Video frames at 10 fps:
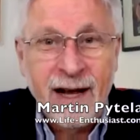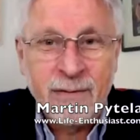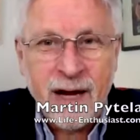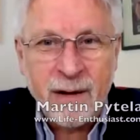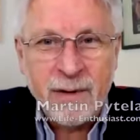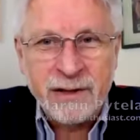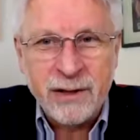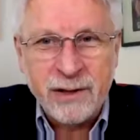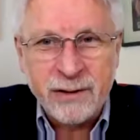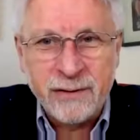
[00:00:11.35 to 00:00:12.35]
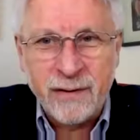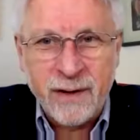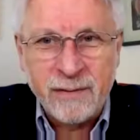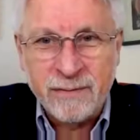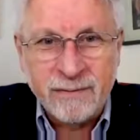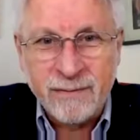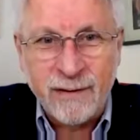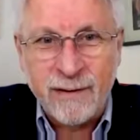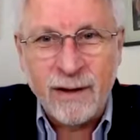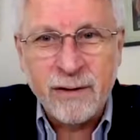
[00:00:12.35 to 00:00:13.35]
I'm coming to you from
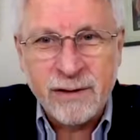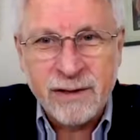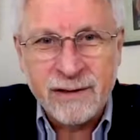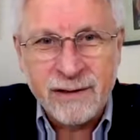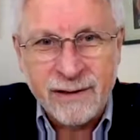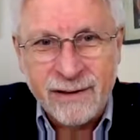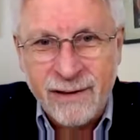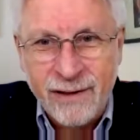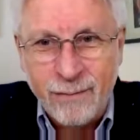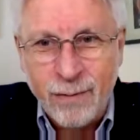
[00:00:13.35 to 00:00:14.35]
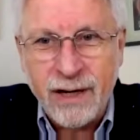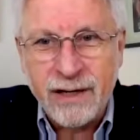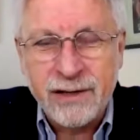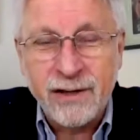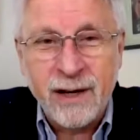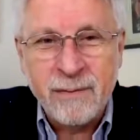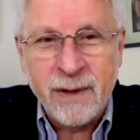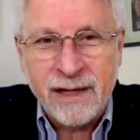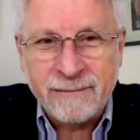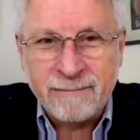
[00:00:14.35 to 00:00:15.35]
frozen British
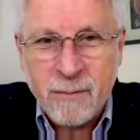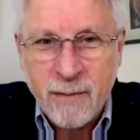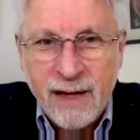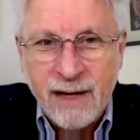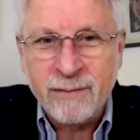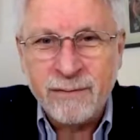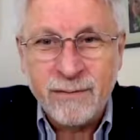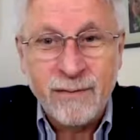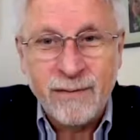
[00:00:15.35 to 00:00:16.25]
Columbia, and I'm